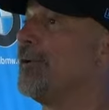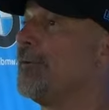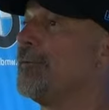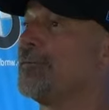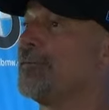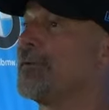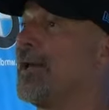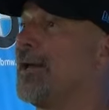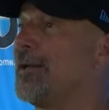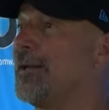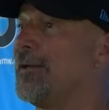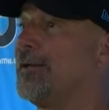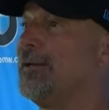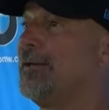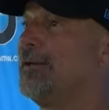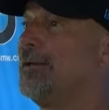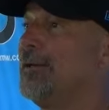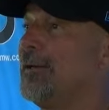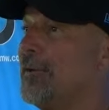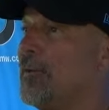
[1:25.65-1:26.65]
You know, we've kind of
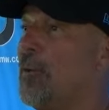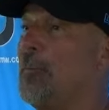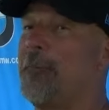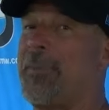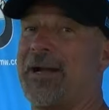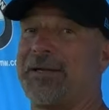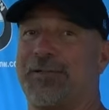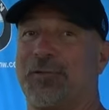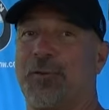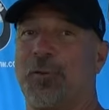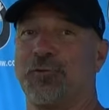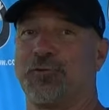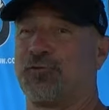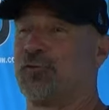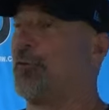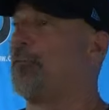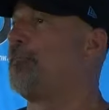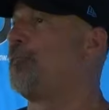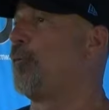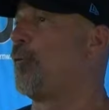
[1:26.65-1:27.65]
going back to the old
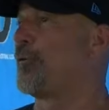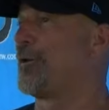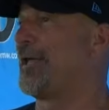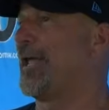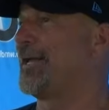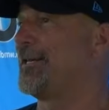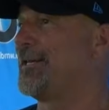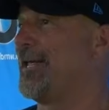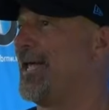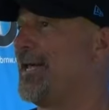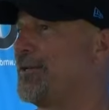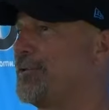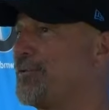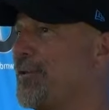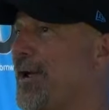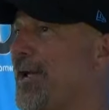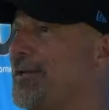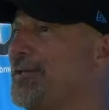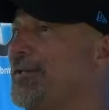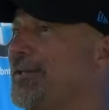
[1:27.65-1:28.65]
Joe Fauria days,
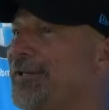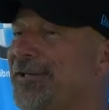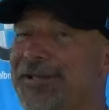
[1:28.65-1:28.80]
right?